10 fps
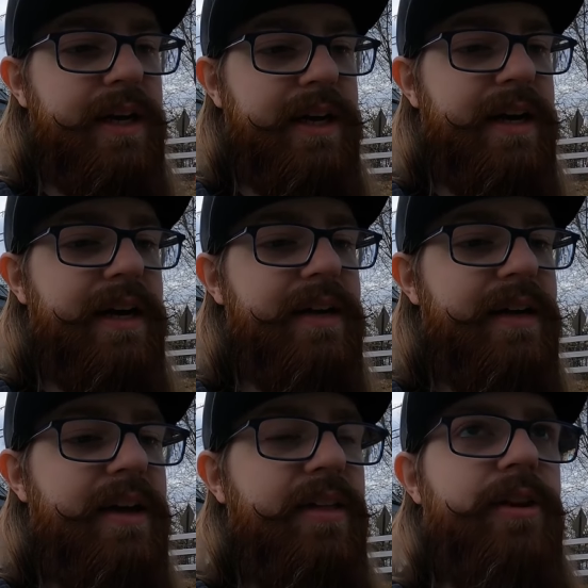that I got,
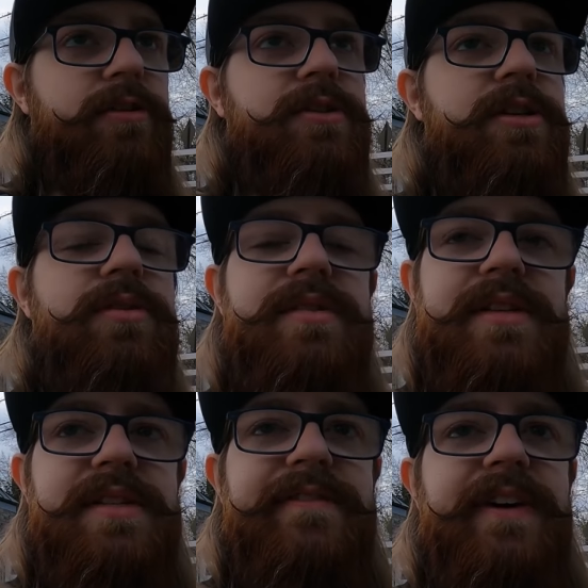they're
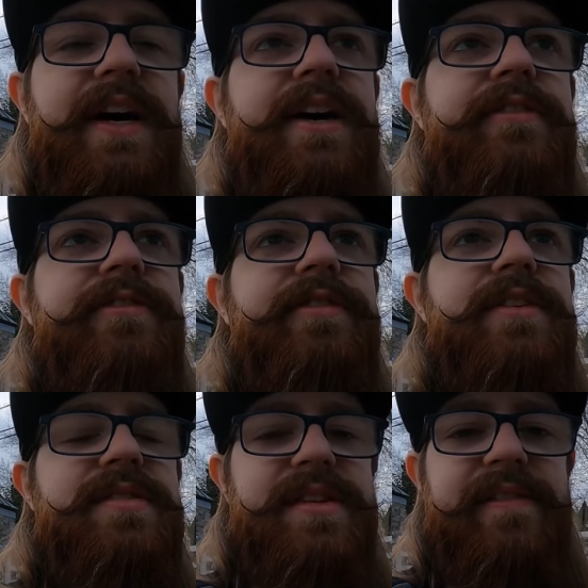265,
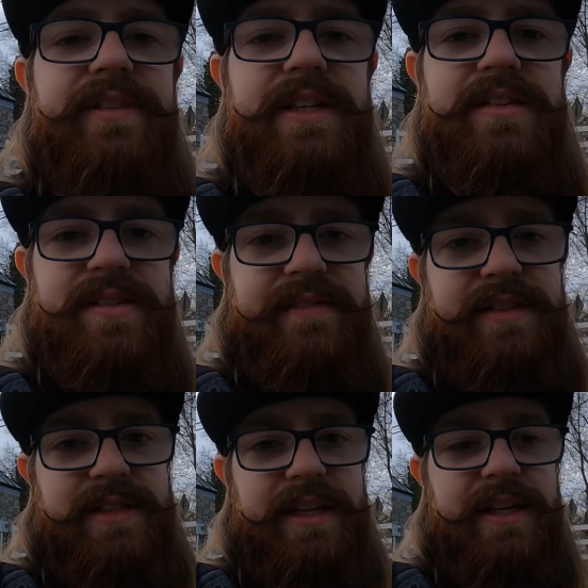70,
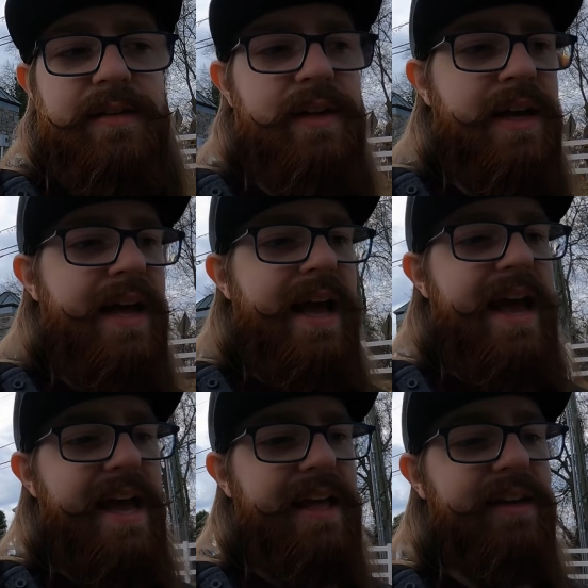17,
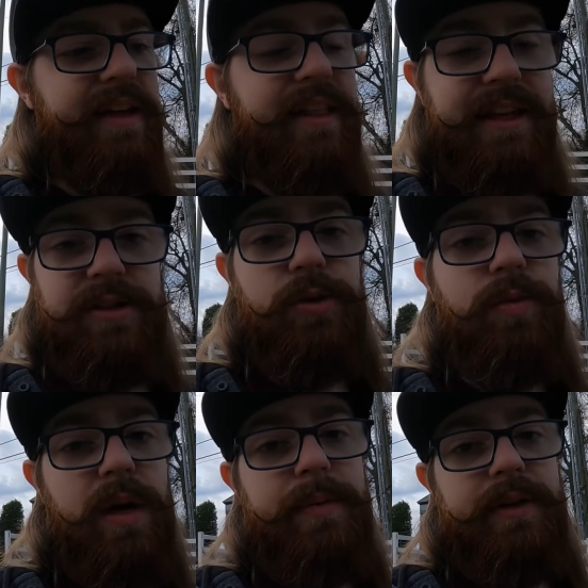and they do
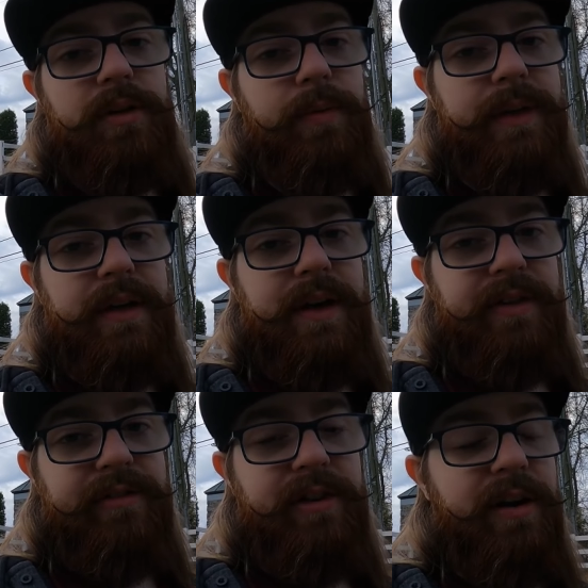rub a little bit on
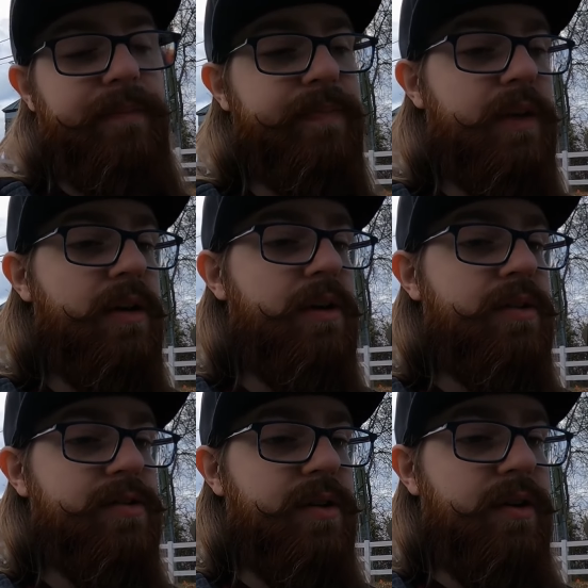the front.
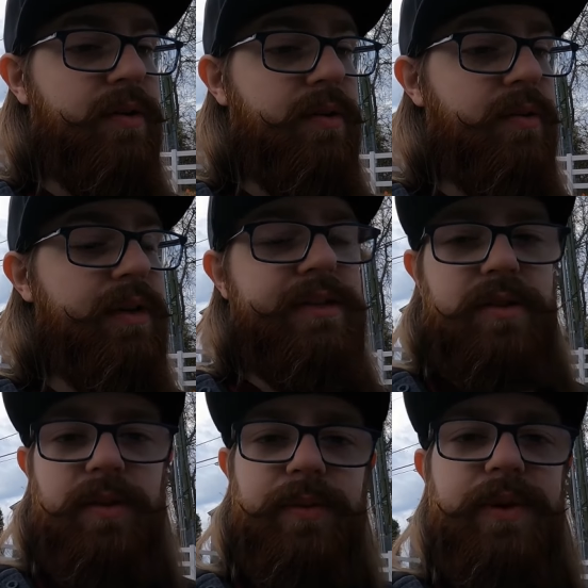So it's
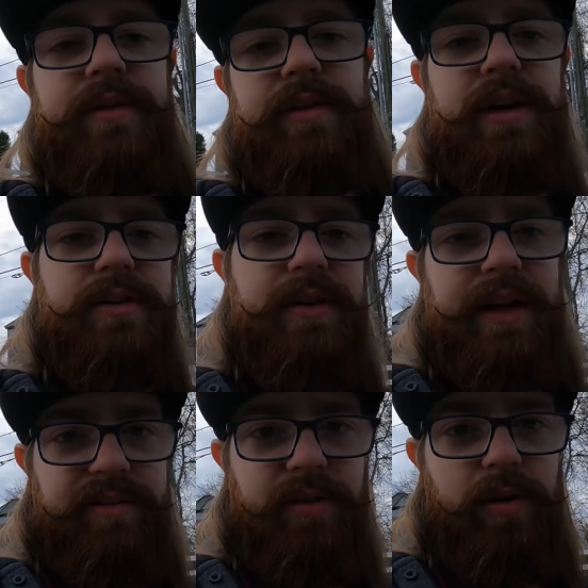only whenever I do
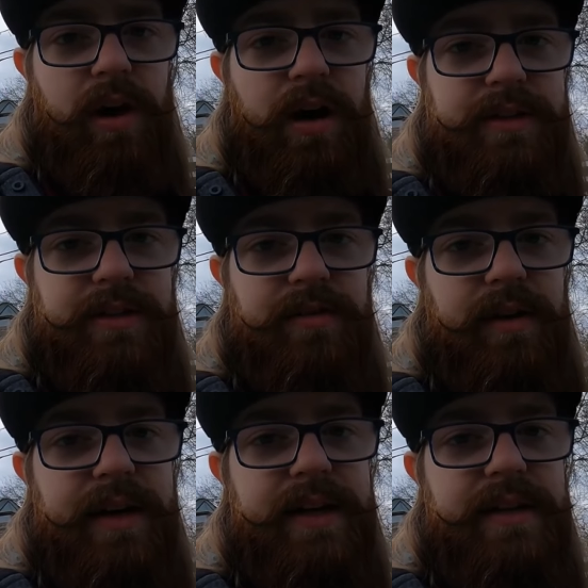like a full lock to the
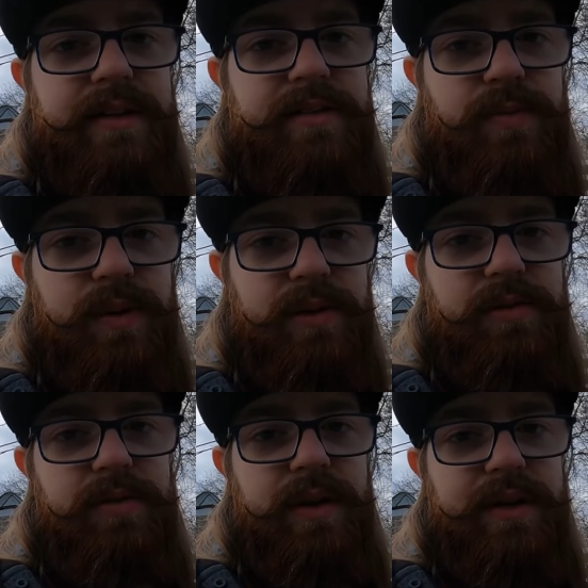right is when
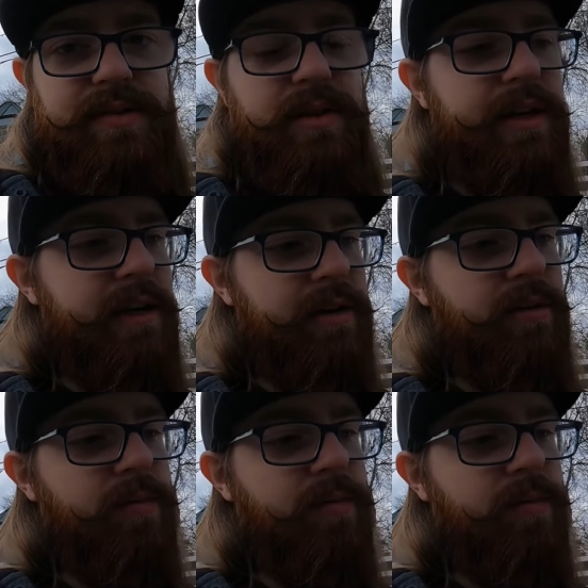you start hearing it